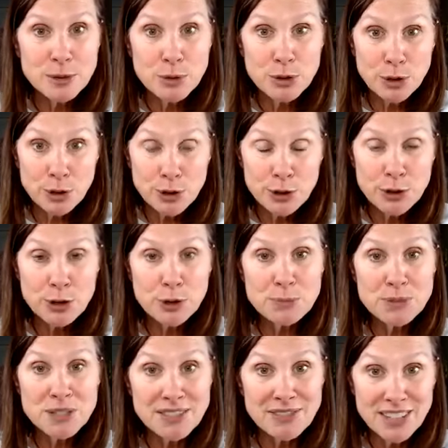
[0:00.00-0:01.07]
with
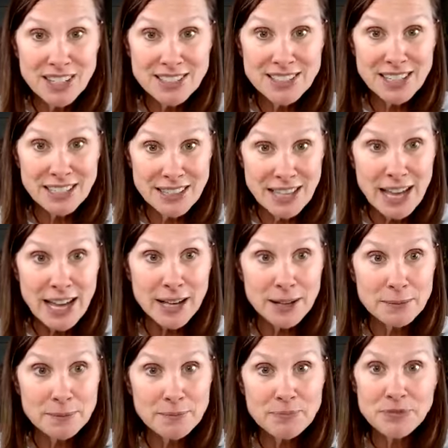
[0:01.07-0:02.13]
herbs and things like
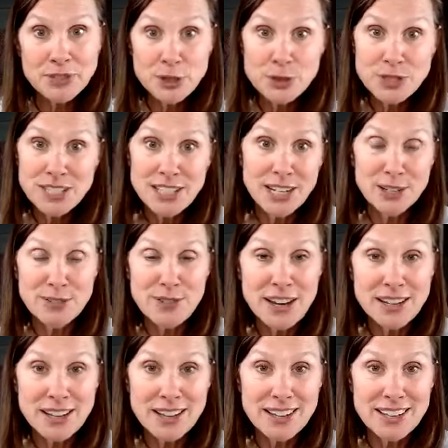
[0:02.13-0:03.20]
that using
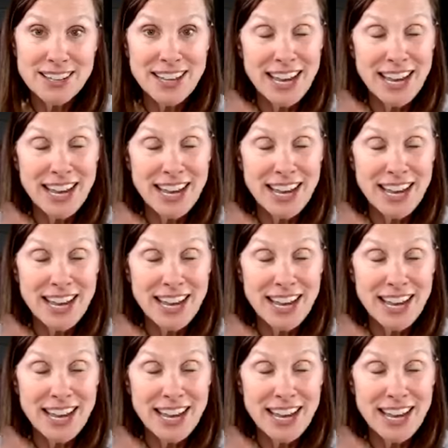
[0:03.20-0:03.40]
Ayurveda.